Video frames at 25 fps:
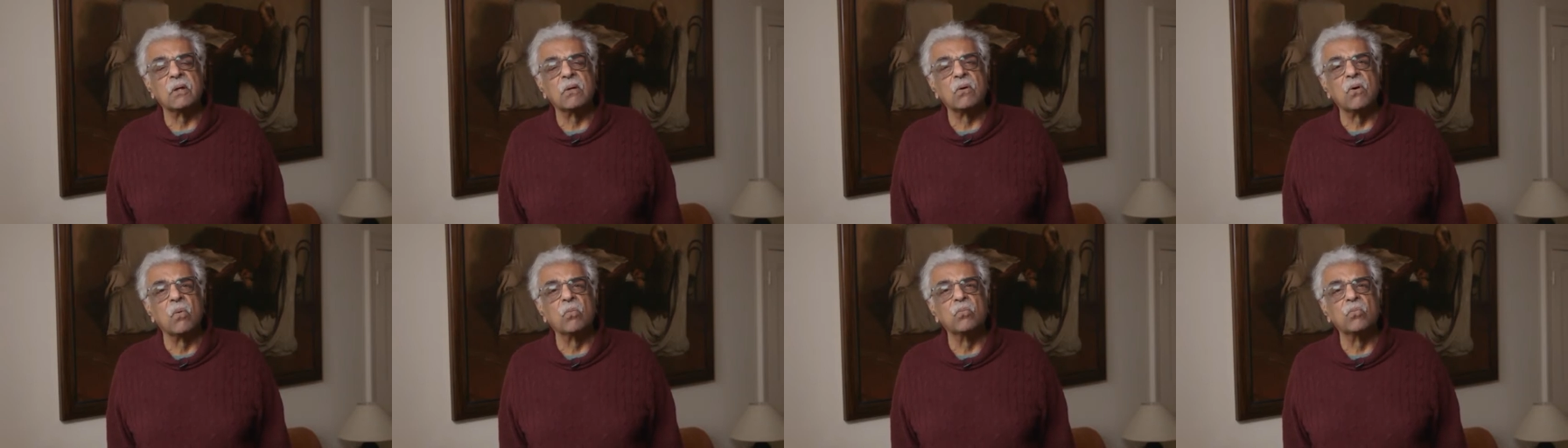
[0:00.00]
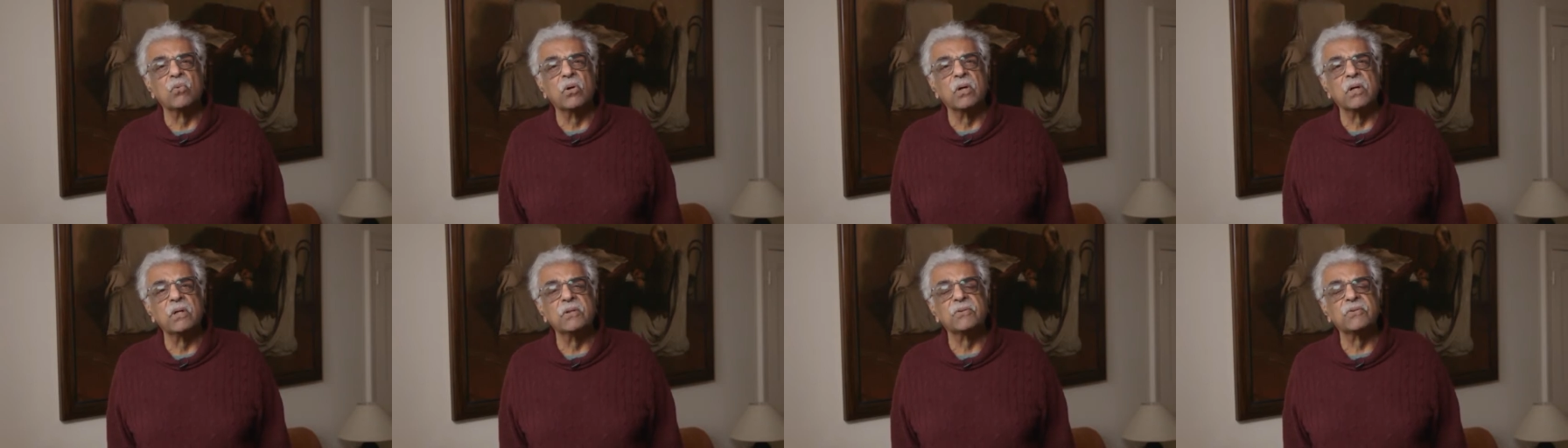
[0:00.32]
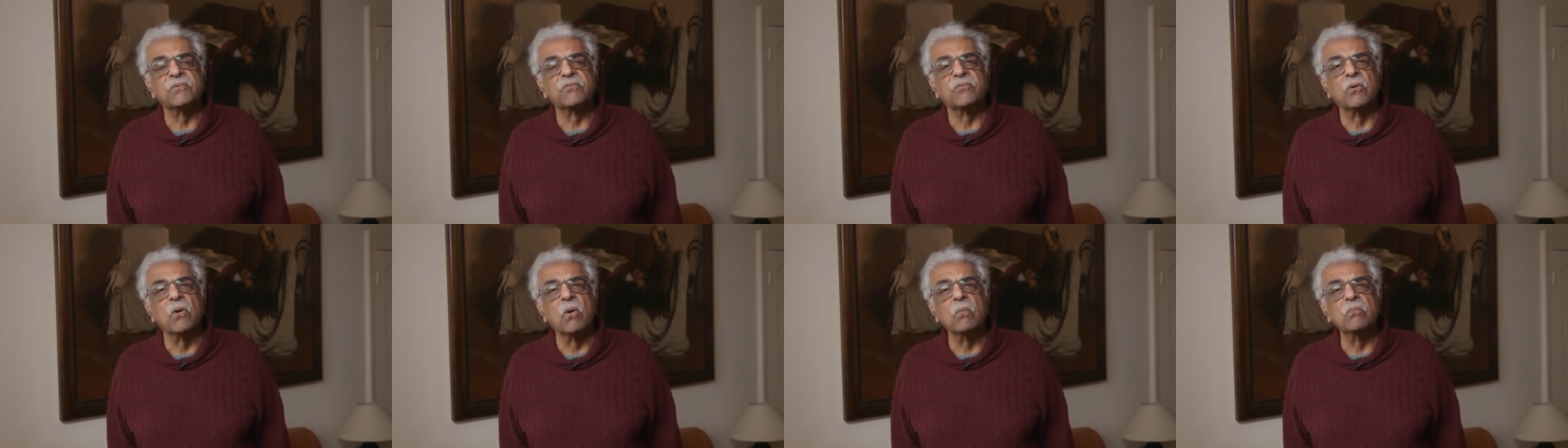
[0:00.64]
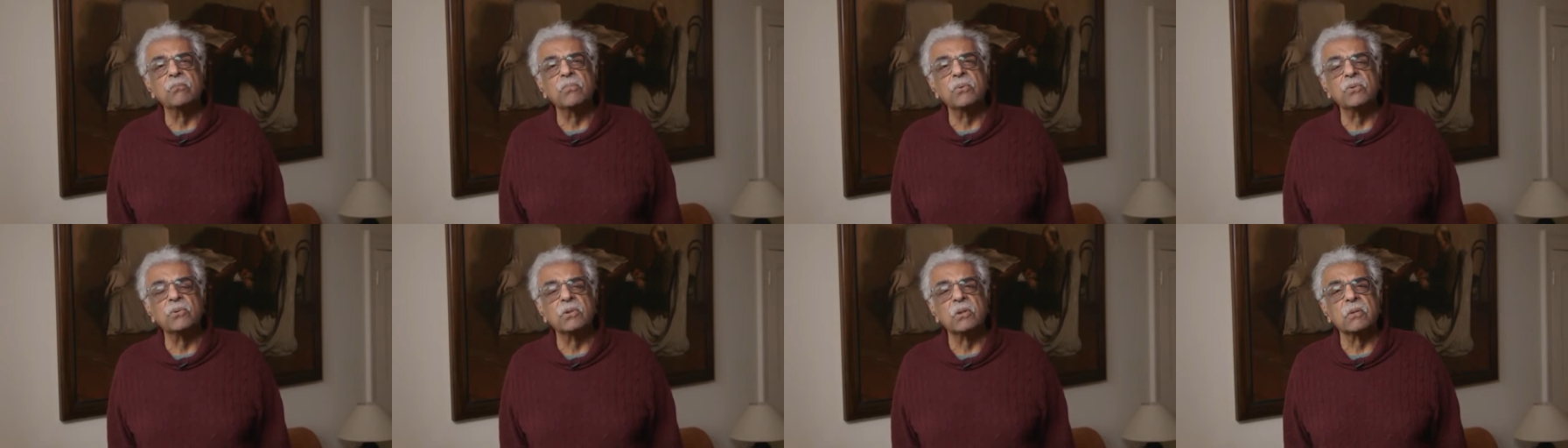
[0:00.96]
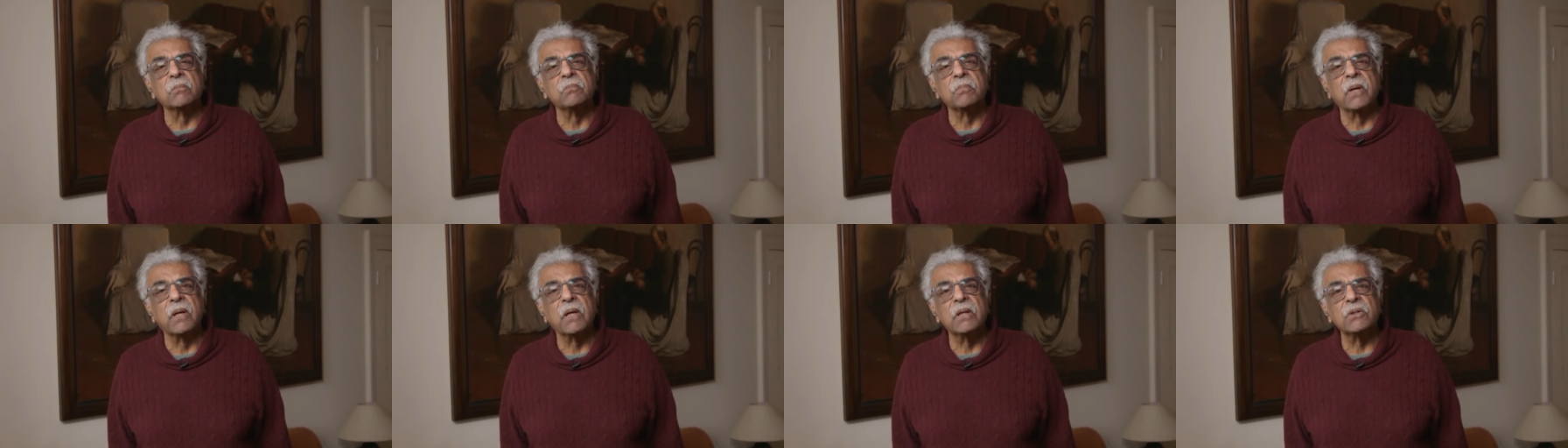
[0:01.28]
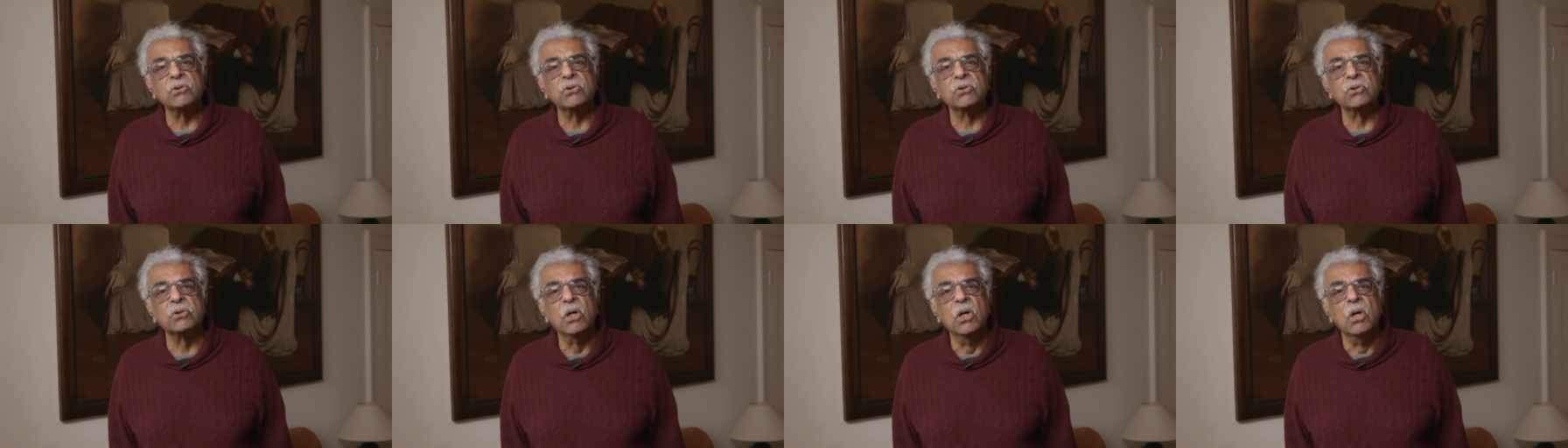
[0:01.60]
comrades from
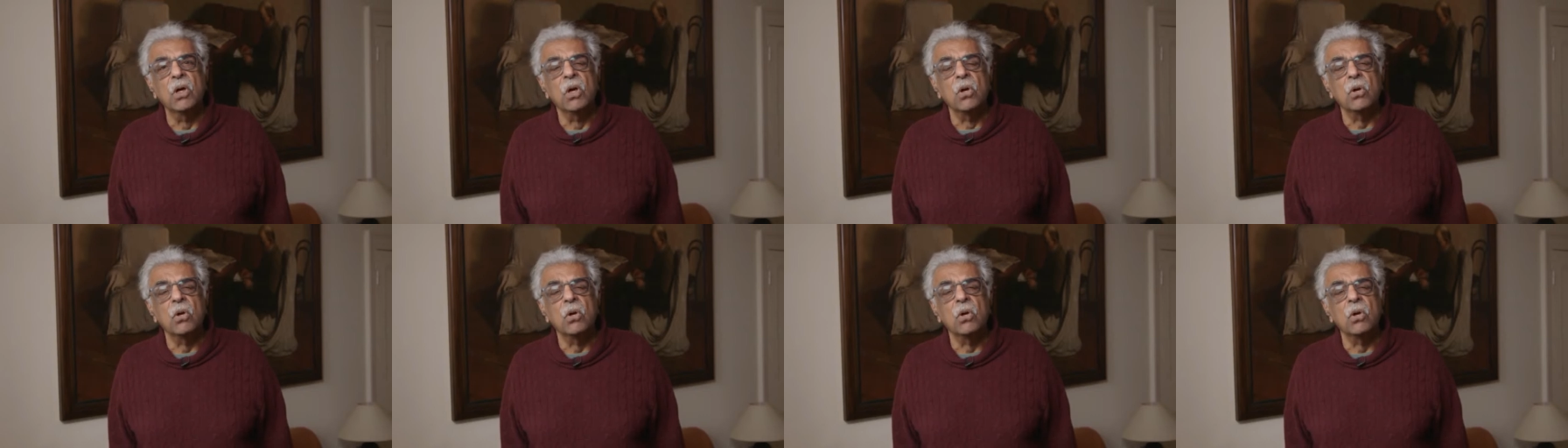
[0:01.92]
Budapest,